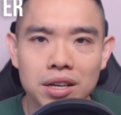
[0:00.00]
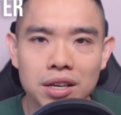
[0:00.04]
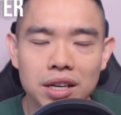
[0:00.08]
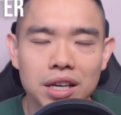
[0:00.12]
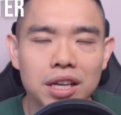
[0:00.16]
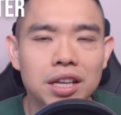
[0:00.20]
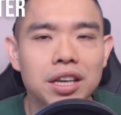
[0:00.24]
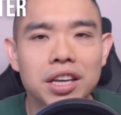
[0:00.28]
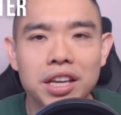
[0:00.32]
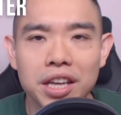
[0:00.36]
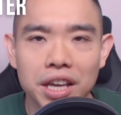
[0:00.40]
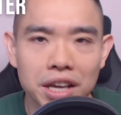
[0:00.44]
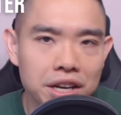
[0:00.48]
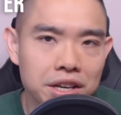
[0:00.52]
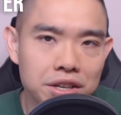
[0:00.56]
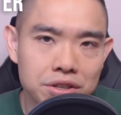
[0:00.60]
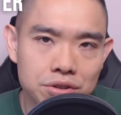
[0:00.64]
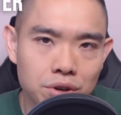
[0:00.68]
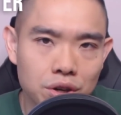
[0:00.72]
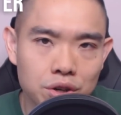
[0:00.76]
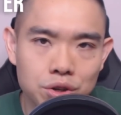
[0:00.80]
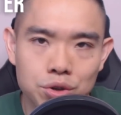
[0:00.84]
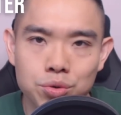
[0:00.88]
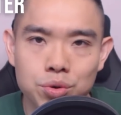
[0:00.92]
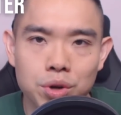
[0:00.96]
indicators,
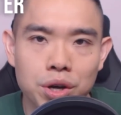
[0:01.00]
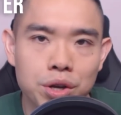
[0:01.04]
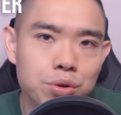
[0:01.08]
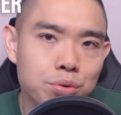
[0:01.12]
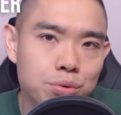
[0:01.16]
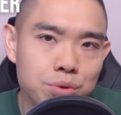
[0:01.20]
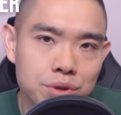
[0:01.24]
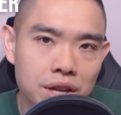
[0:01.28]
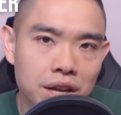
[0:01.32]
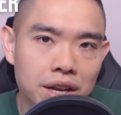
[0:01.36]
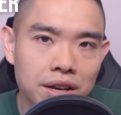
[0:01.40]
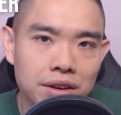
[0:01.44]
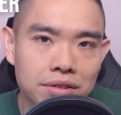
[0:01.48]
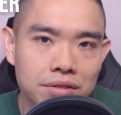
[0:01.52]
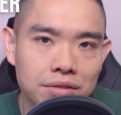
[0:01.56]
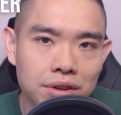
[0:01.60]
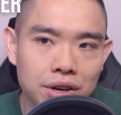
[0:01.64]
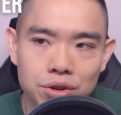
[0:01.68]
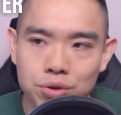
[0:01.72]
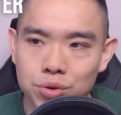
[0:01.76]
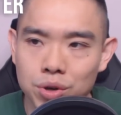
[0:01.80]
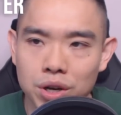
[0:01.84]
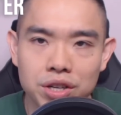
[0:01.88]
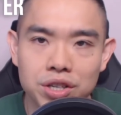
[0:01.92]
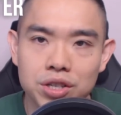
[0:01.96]
right, should I use then, right?
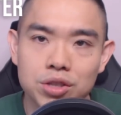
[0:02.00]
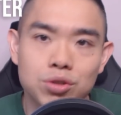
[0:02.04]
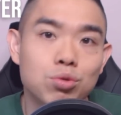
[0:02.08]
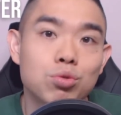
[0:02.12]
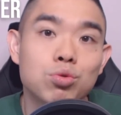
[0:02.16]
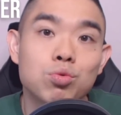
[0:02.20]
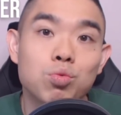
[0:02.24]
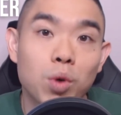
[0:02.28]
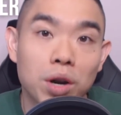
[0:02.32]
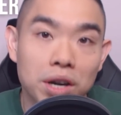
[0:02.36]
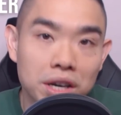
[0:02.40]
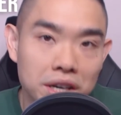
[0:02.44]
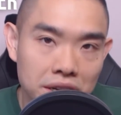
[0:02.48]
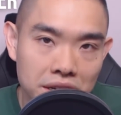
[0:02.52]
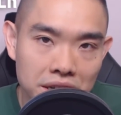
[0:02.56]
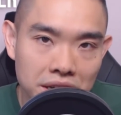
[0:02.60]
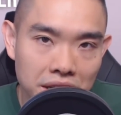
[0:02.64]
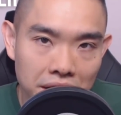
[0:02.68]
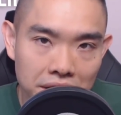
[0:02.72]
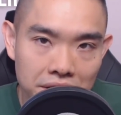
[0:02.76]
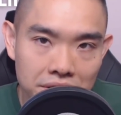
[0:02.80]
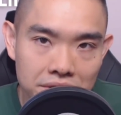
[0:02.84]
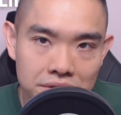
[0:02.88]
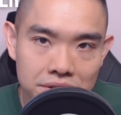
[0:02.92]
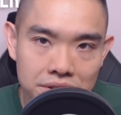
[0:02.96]
Should I just use one
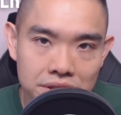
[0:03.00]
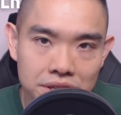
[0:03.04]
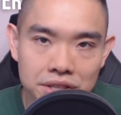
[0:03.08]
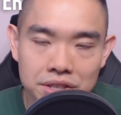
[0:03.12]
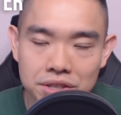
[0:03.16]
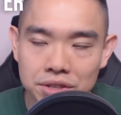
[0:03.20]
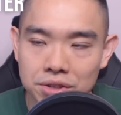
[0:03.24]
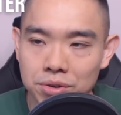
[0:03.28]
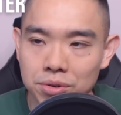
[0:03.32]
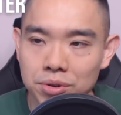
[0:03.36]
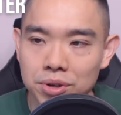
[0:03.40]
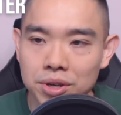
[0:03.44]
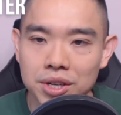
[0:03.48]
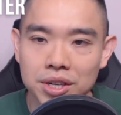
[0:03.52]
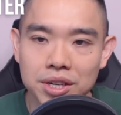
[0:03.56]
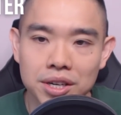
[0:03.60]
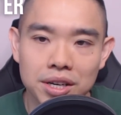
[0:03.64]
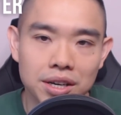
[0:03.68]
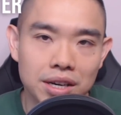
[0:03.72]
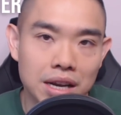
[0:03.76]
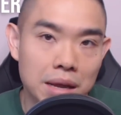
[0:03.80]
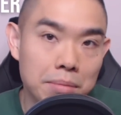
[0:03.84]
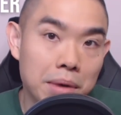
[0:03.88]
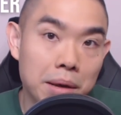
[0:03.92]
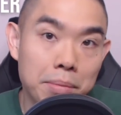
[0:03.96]
indicator since
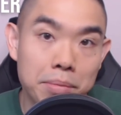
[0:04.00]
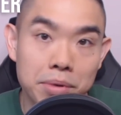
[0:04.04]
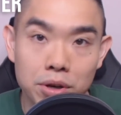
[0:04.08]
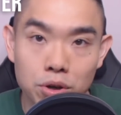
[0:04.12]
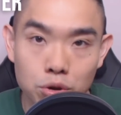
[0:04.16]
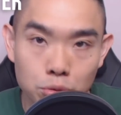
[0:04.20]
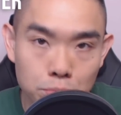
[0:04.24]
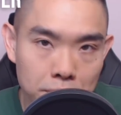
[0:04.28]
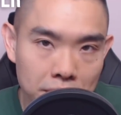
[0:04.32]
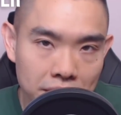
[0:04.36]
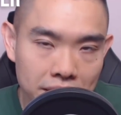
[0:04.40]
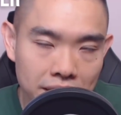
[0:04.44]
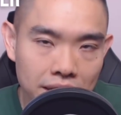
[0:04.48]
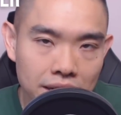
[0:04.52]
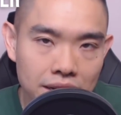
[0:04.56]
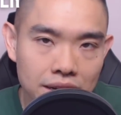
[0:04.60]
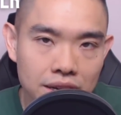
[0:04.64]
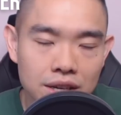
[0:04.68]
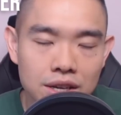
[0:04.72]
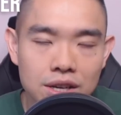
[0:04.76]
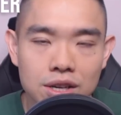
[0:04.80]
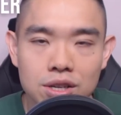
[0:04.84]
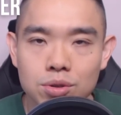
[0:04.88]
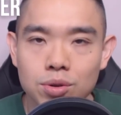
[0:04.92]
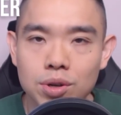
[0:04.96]
there might be a duplicate?
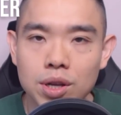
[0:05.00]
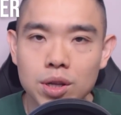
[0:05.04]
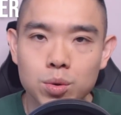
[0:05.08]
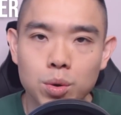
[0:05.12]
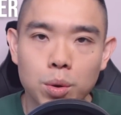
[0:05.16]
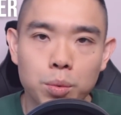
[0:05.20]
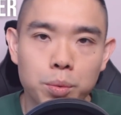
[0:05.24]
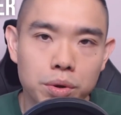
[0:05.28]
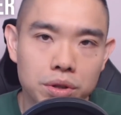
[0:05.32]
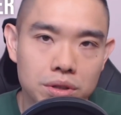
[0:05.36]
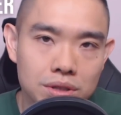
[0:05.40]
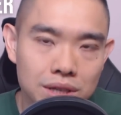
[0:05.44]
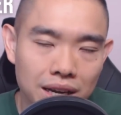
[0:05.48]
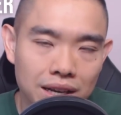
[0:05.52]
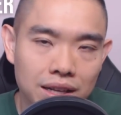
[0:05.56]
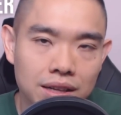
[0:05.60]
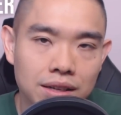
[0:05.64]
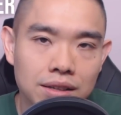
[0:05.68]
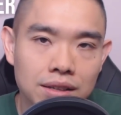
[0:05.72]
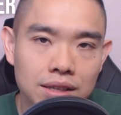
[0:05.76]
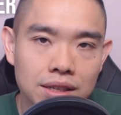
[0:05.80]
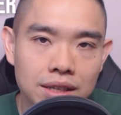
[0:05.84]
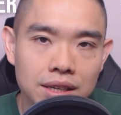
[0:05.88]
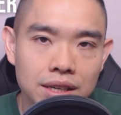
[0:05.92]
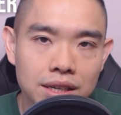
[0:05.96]
So that's what we'll
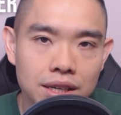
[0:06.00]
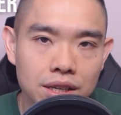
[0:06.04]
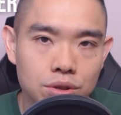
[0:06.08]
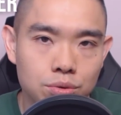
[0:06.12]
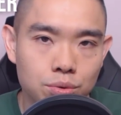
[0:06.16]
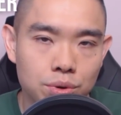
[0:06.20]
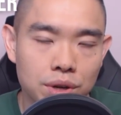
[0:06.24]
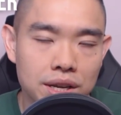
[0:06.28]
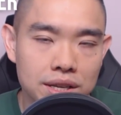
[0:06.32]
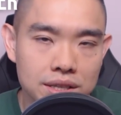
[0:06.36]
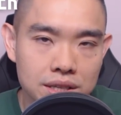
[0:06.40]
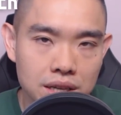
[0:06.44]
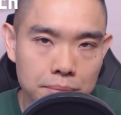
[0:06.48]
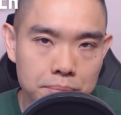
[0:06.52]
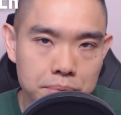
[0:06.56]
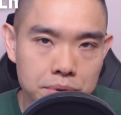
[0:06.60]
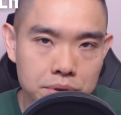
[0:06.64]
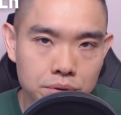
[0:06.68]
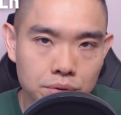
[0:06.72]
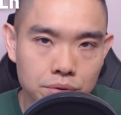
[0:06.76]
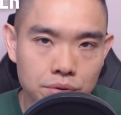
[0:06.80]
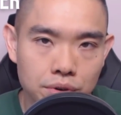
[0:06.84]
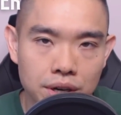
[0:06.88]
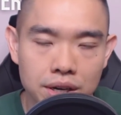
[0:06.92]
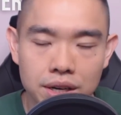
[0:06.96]
tackle in today's
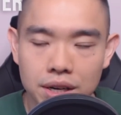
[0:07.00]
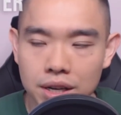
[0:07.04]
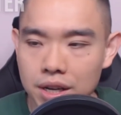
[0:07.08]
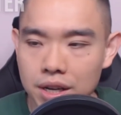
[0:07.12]
episode, right?